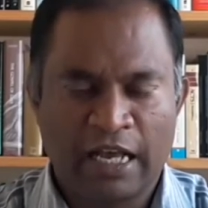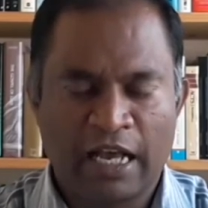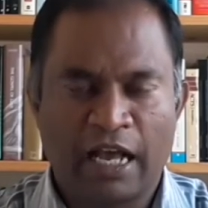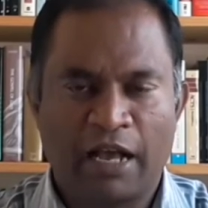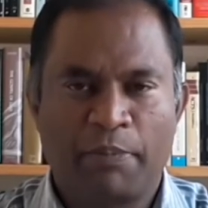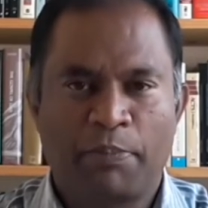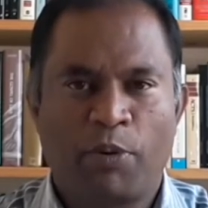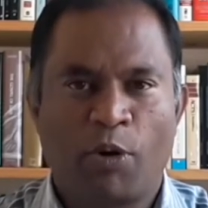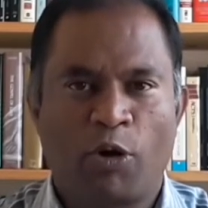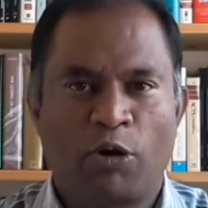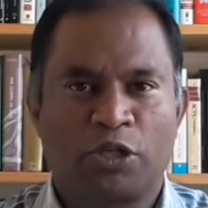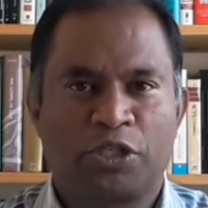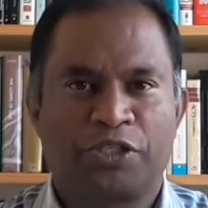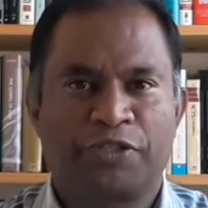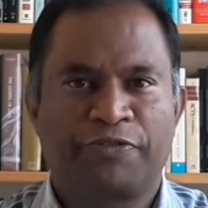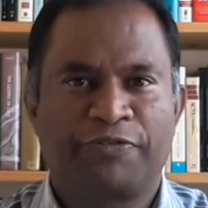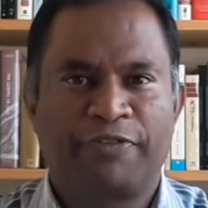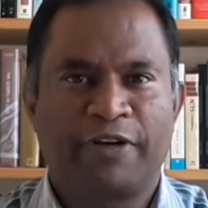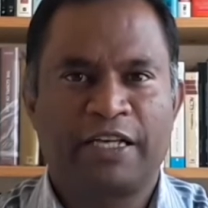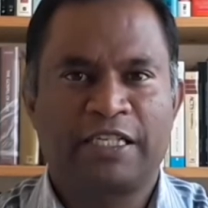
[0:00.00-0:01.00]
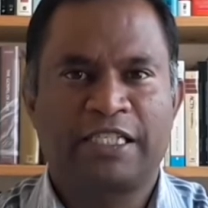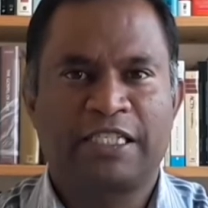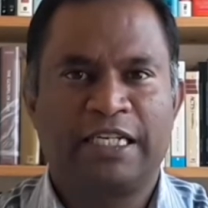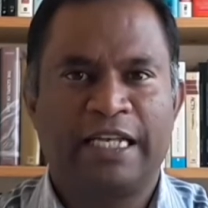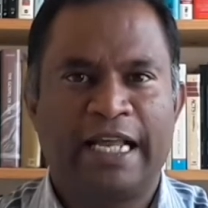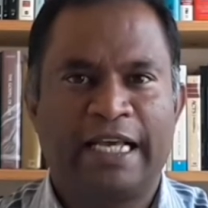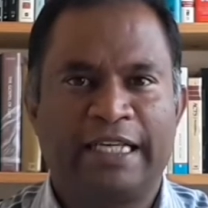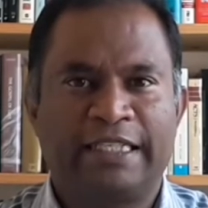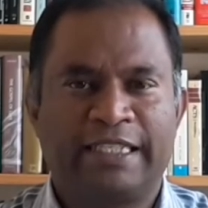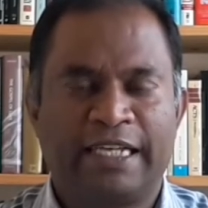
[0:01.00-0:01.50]
uh, Paul's first
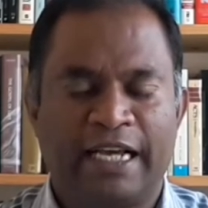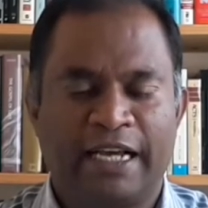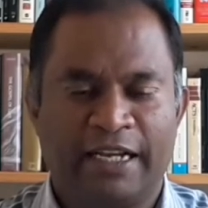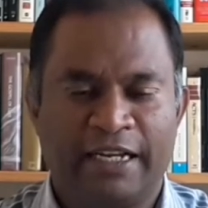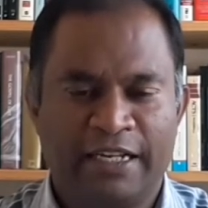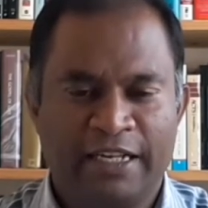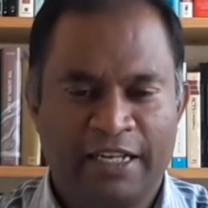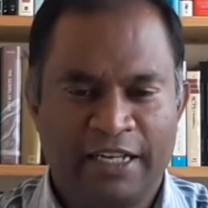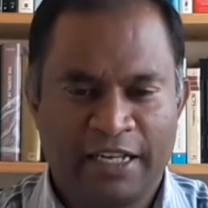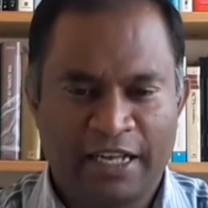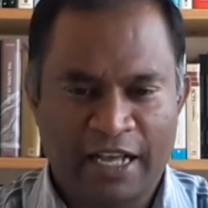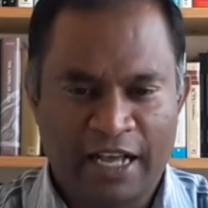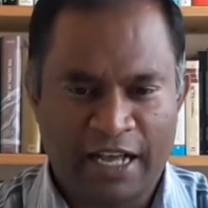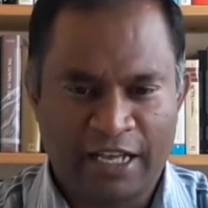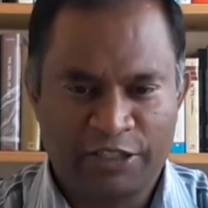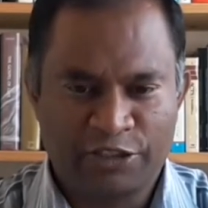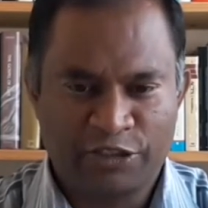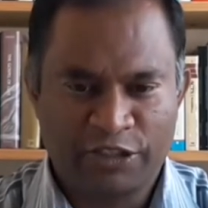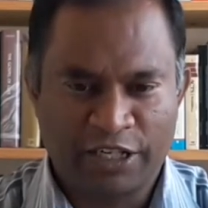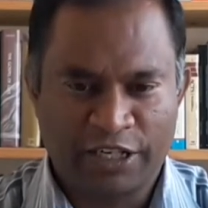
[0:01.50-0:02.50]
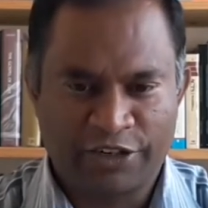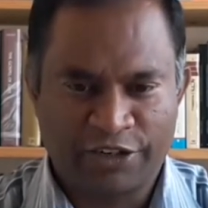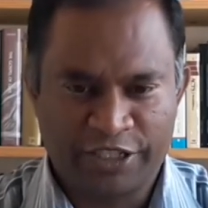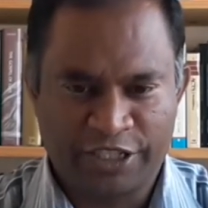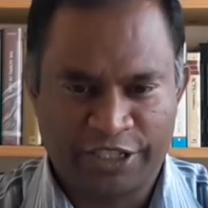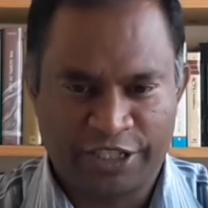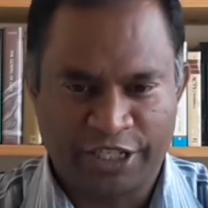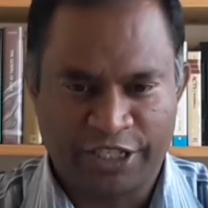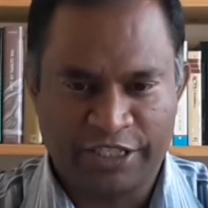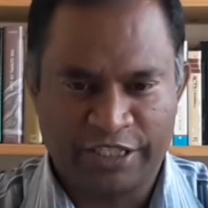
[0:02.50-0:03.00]
letter to the
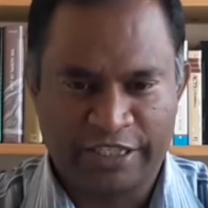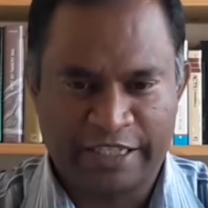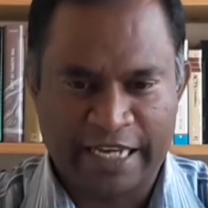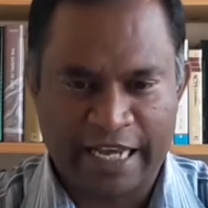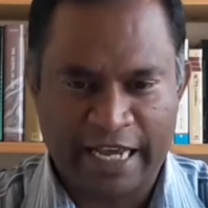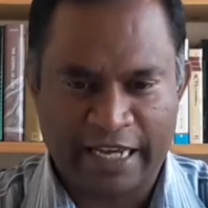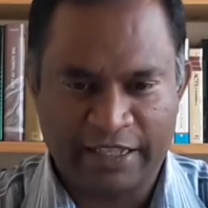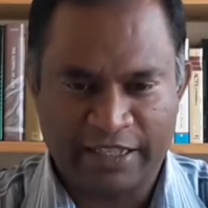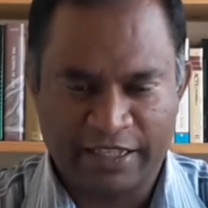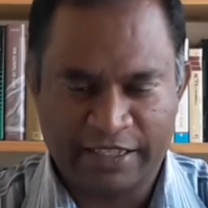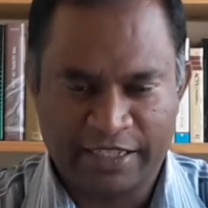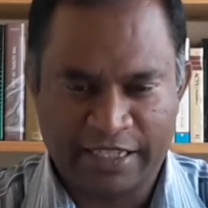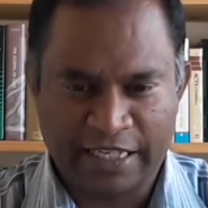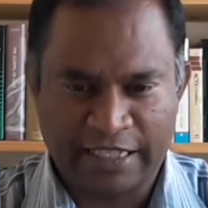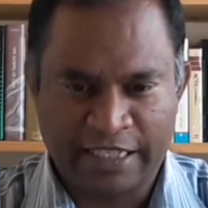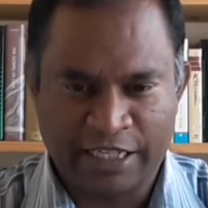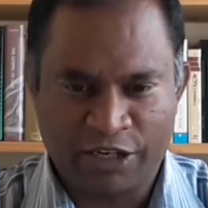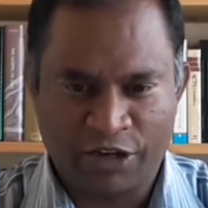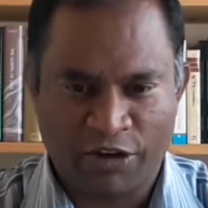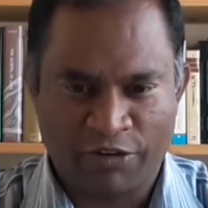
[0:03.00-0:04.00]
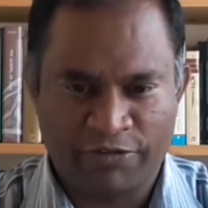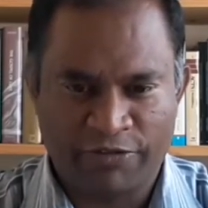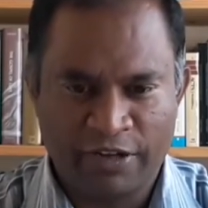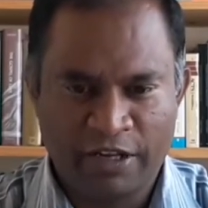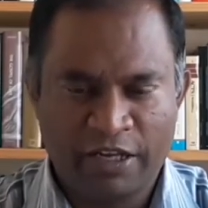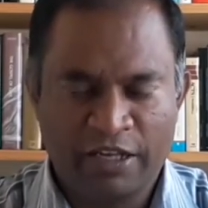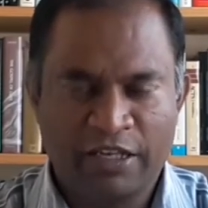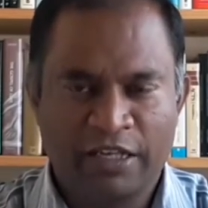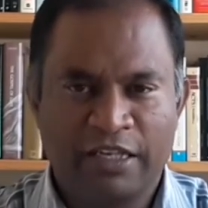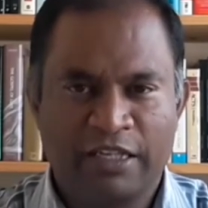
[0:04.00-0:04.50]
Christians here in the city of
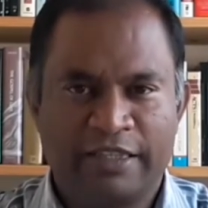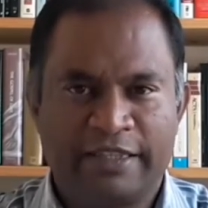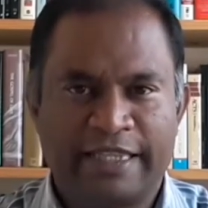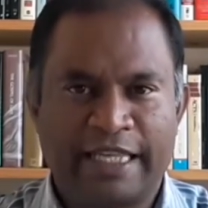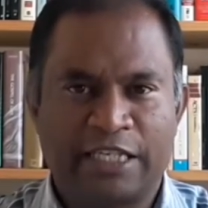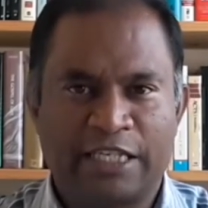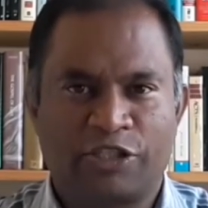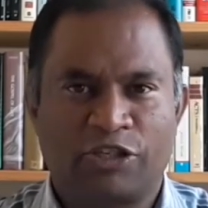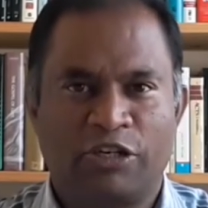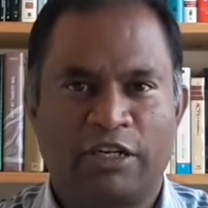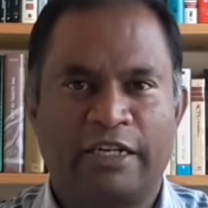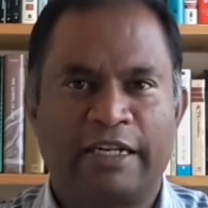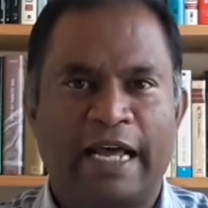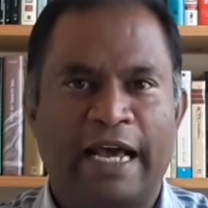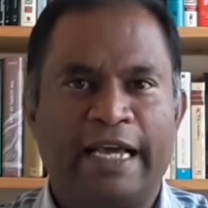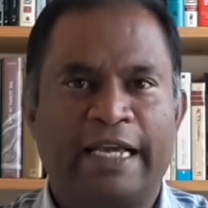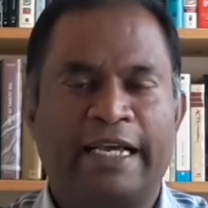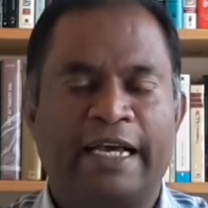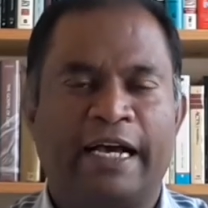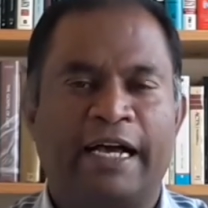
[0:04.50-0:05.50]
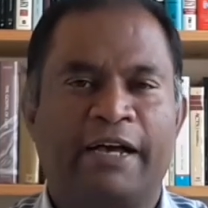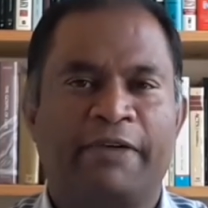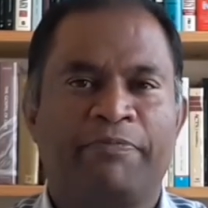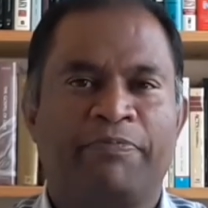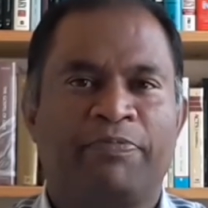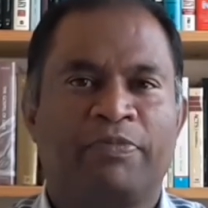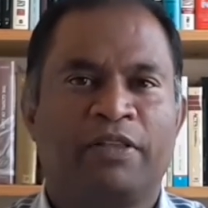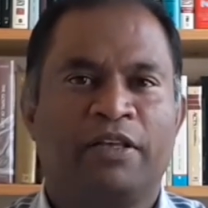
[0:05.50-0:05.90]
Thessalonica